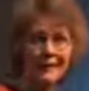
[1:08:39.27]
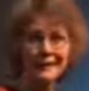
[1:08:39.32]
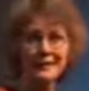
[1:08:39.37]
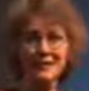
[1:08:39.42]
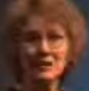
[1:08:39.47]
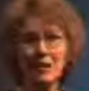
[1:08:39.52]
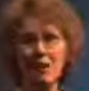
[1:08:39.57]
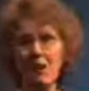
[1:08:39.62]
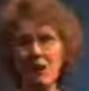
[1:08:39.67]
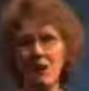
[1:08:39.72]
And
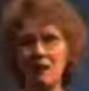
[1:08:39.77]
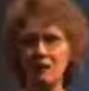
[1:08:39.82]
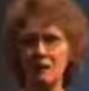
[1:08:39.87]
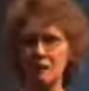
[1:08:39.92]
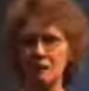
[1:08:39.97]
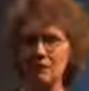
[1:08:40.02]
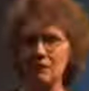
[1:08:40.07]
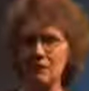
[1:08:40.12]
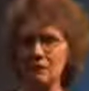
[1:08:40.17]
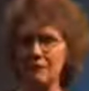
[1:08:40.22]
it's
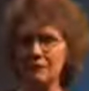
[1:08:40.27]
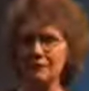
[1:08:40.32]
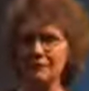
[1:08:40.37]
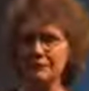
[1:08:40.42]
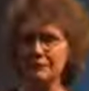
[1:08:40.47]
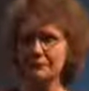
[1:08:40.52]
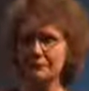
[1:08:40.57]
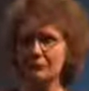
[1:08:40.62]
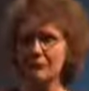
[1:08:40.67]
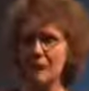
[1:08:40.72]
gone.
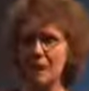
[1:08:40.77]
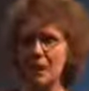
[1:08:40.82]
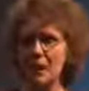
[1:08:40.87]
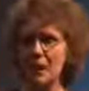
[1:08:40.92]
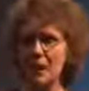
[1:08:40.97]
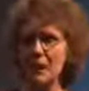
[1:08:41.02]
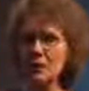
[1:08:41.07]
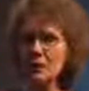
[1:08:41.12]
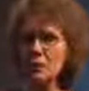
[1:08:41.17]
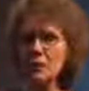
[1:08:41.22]

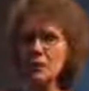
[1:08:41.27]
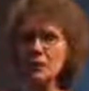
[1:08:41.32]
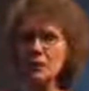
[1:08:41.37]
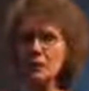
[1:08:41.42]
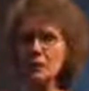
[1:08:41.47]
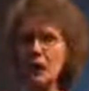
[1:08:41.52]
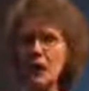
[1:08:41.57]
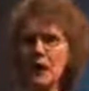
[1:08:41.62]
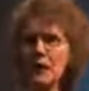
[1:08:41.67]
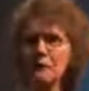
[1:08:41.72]
And you
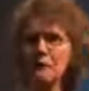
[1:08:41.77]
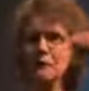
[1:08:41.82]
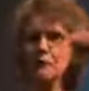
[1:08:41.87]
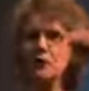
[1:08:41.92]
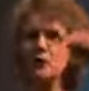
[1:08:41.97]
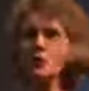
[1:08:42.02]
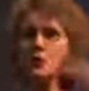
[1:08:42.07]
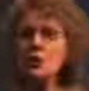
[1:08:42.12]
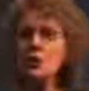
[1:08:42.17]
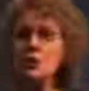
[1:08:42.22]
only got it
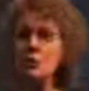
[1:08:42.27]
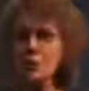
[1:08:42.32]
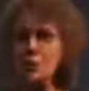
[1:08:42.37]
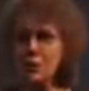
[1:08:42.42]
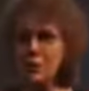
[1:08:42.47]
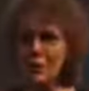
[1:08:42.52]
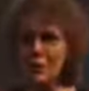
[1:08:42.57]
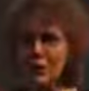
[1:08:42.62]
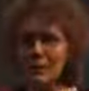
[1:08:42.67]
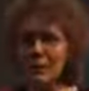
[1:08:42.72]
for
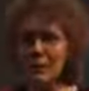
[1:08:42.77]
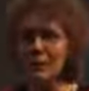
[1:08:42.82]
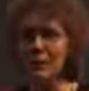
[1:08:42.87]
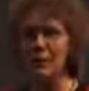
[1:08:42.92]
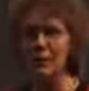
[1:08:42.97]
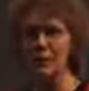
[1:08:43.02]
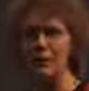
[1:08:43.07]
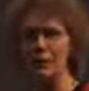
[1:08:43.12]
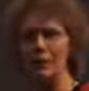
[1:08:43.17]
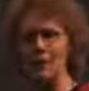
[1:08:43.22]
you.
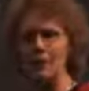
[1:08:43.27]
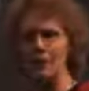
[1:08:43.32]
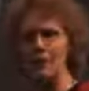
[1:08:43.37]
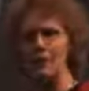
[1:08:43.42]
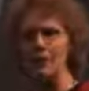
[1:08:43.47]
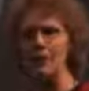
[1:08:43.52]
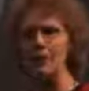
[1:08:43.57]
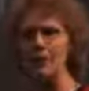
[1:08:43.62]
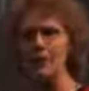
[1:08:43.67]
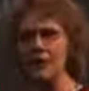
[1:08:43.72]

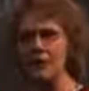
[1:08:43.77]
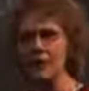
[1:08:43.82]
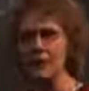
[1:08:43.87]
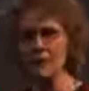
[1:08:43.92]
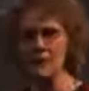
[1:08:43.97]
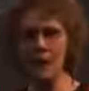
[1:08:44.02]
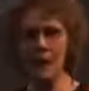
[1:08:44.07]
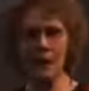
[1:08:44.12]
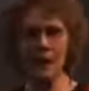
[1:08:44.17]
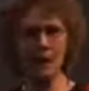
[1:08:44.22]
Think
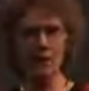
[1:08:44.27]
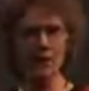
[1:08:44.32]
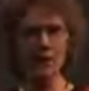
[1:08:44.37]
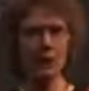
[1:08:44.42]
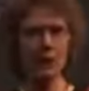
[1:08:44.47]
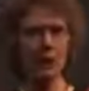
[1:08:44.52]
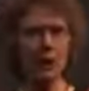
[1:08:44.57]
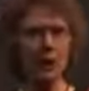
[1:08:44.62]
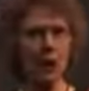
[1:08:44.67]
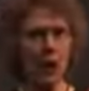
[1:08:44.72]

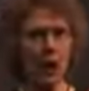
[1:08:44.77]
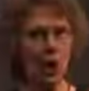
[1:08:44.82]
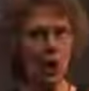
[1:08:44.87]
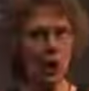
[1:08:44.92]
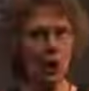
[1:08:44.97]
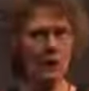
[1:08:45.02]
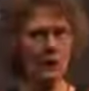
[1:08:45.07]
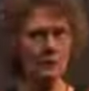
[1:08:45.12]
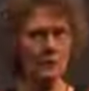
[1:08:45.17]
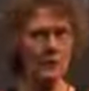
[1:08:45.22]
about the
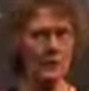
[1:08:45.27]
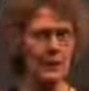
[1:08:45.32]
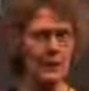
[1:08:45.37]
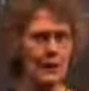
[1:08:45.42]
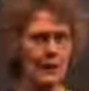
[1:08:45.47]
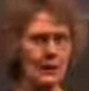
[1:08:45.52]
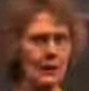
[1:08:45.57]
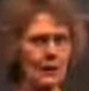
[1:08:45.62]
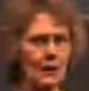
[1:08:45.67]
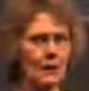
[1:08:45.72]

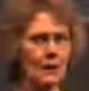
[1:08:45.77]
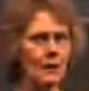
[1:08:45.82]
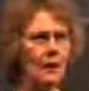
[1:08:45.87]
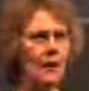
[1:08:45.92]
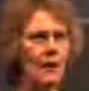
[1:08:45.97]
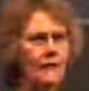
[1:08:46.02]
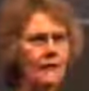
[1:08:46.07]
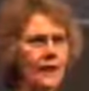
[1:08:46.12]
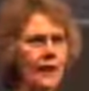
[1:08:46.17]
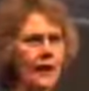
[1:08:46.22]
economy
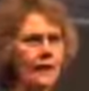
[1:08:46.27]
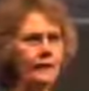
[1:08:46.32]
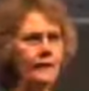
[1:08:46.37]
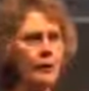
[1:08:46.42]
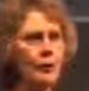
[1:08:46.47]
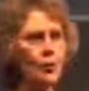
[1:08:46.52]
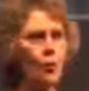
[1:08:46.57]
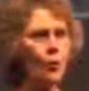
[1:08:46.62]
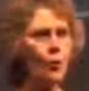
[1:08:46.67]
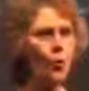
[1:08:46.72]
of
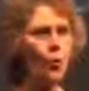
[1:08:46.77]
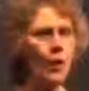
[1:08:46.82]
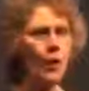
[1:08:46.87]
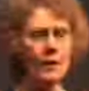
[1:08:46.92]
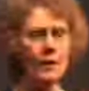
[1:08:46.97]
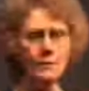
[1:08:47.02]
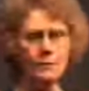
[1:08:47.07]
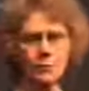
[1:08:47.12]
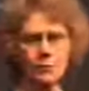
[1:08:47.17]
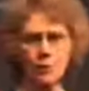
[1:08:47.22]
having
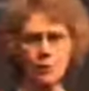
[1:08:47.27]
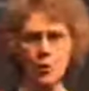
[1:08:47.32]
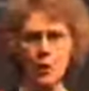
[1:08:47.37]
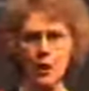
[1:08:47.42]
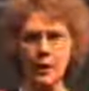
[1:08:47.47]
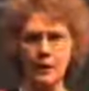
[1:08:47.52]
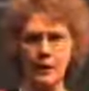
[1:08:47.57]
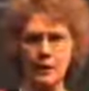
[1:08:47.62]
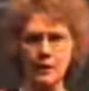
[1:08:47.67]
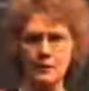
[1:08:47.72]
one
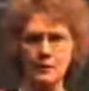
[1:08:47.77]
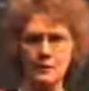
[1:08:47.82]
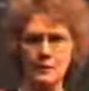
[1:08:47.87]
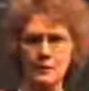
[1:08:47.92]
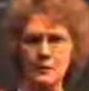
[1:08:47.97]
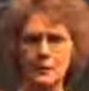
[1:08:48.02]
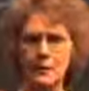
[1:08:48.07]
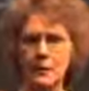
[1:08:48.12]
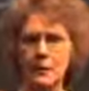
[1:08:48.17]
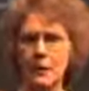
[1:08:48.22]
product
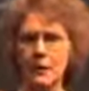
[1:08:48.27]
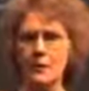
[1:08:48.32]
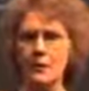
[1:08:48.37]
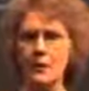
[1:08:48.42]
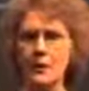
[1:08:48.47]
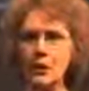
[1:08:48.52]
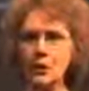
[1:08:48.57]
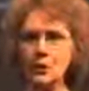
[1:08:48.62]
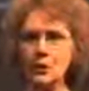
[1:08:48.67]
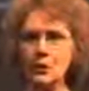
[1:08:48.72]

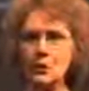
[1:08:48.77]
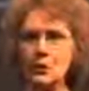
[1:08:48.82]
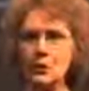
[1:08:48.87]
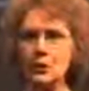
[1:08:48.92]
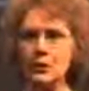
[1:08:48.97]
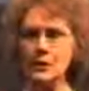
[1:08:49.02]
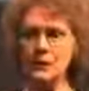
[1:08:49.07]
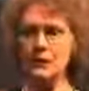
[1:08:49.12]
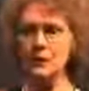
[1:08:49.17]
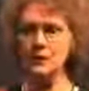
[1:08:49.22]
that you
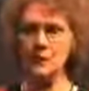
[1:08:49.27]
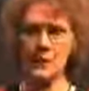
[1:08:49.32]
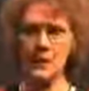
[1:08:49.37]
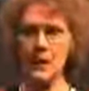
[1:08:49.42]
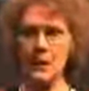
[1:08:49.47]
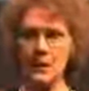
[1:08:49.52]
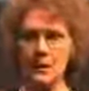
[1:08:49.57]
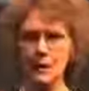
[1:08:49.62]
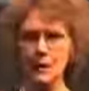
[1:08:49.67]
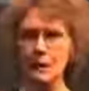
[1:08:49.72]
can
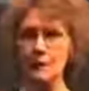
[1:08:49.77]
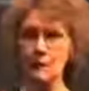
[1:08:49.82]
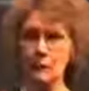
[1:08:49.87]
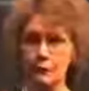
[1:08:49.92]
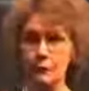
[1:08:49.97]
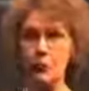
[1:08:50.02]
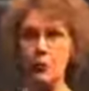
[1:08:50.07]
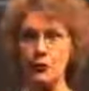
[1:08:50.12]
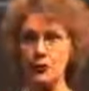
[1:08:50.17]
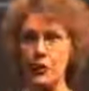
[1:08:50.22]

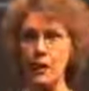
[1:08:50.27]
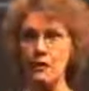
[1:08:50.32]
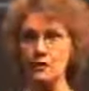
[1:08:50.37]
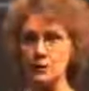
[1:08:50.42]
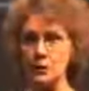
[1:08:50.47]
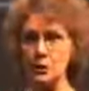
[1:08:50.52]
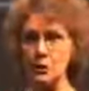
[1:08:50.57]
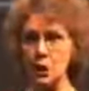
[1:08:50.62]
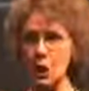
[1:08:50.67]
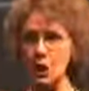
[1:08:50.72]
spend four
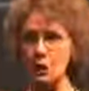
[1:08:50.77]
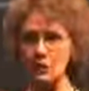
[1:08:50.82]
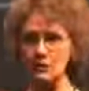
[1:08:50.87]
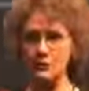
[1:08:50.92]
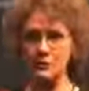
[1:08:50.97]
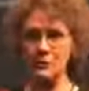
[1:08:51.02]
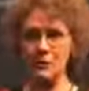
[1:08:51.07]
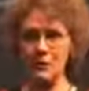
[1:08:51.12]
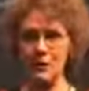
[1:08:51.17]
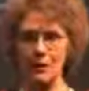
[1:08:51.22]
thousand
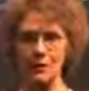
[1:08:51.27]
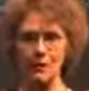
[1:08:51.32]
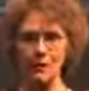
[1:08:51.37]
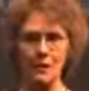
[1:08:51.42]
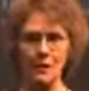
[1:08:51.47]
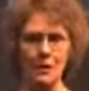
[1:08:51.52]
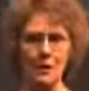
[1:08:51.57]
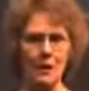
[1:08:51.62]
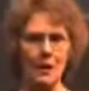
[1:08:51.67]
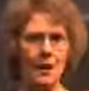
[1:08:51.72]
dollars on,
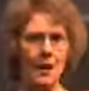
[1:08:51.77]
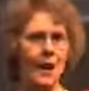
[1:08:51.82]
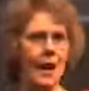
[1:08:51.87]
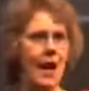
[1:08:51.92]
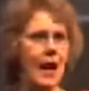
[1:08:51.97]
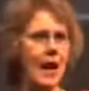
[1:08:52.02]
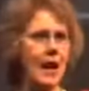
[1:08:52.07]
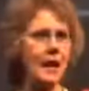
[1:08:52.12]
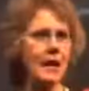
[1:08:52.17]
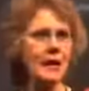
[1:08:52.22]

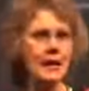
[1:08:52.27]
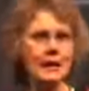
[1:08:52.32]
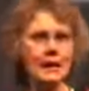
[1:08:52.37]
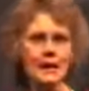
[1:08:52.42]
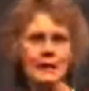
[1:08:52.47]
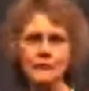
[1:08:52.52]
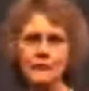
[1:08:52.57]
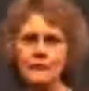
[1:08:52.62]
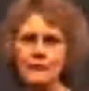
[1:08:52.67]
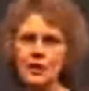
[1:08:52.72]
and it
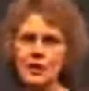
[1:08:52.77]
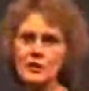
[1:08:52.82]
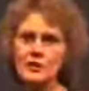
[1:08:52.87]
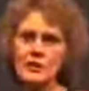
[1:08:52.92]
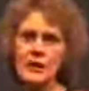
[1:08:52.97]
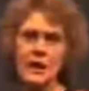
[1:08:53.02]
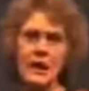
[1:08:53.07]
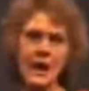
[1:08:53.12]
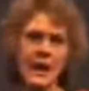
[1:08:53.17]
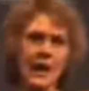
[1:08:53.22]
can feed
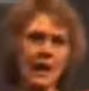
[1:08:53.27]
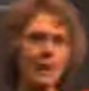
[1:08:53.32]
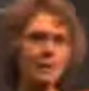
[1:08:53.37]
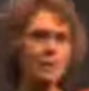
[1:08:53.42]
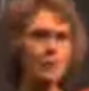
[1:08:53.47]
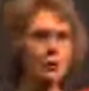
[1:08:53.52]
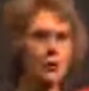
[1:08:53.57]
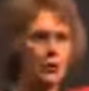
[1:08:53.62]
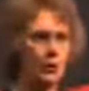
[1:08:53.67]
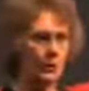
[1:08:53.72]
the
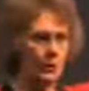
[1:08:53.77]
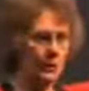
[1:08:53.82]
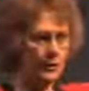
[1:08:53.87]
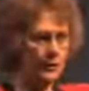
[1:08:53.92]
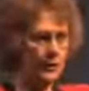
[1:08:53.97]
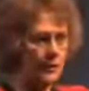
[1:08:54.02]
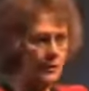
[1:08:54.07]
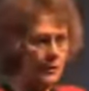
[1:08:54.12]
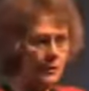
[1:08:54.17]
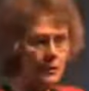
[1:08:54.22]

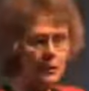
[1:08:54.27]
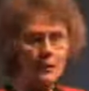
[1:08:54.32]
neighborhood